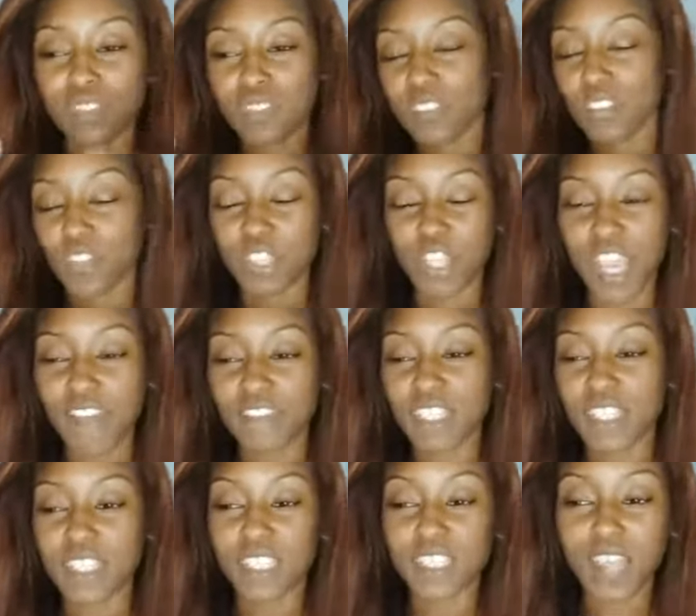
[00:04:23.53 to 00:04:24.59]
you know, you have the
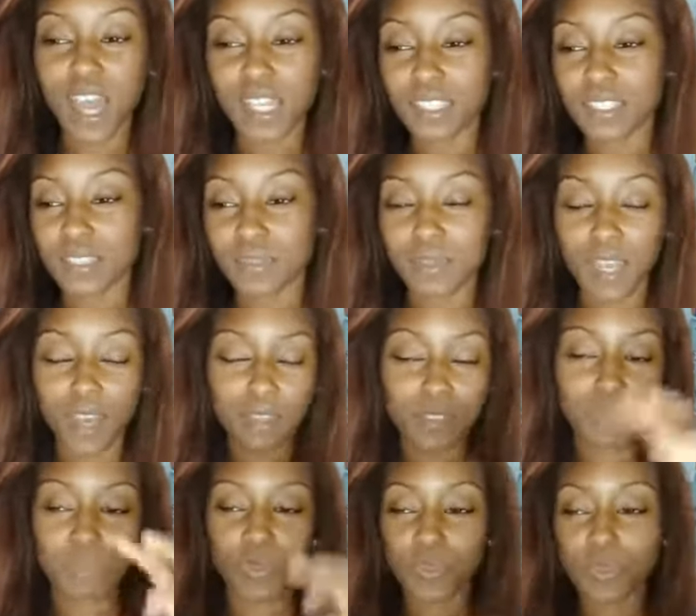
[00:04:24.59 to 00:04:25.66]
synoptic
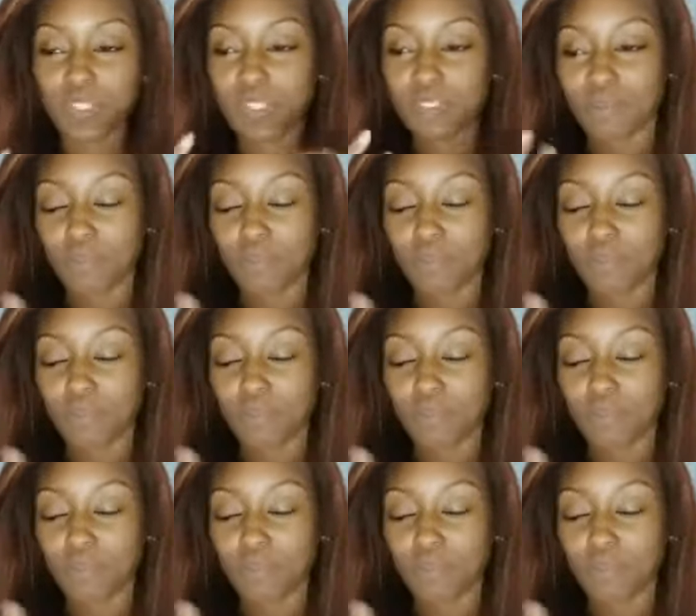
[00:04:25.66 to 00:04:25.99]
gospels,